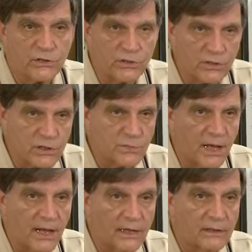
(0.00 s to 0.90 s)
to their
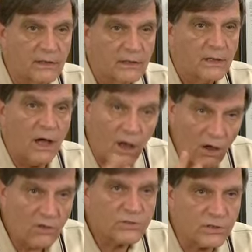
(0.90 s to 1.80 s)
spine
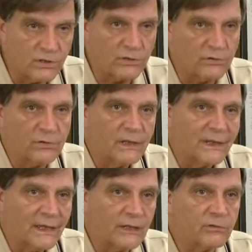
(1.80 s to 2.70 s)
also
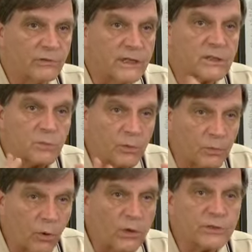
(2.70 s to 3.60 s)
increased
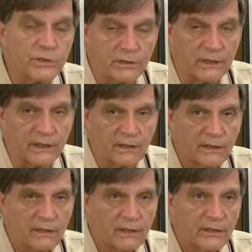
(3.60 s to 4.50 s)
proportionally
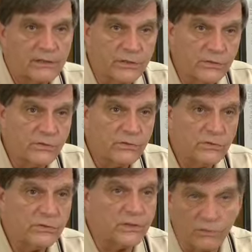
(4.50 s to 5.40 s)

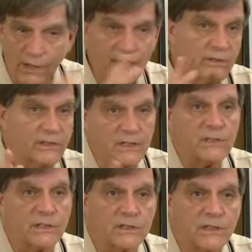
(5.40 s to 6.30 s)
to the greater
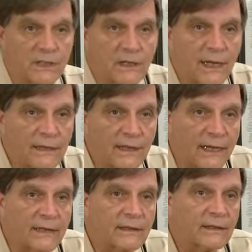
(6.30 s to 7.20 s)
distance in leg
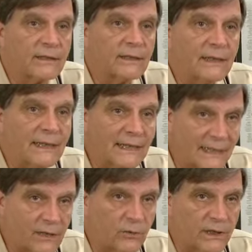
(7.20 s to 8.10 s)
length
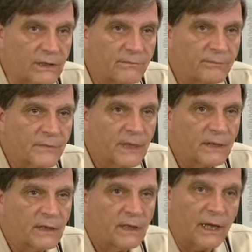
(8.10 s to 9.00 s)
inequity.
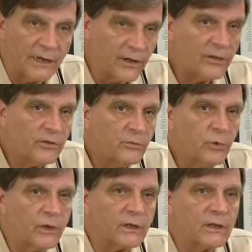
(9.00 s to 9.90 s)
Another
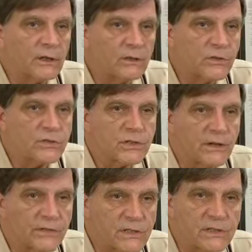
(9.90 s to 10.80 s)
important conclusion
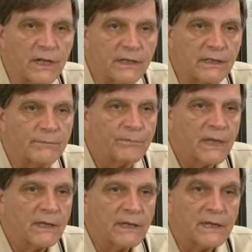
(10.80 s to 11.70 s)
of this study
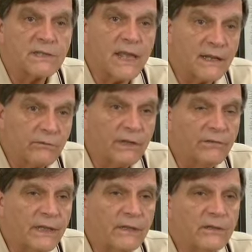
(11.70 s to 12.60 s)
is that it
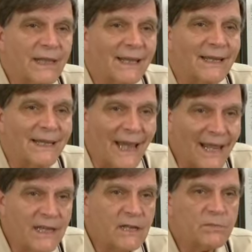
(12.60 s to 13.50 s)
revealed that
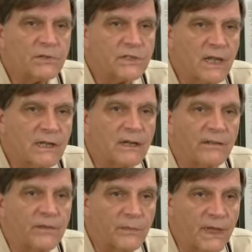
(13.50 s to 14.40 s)
90%
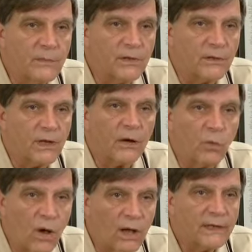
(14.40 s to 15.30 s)
of the people are
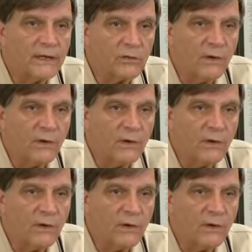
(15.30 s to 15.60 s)
walking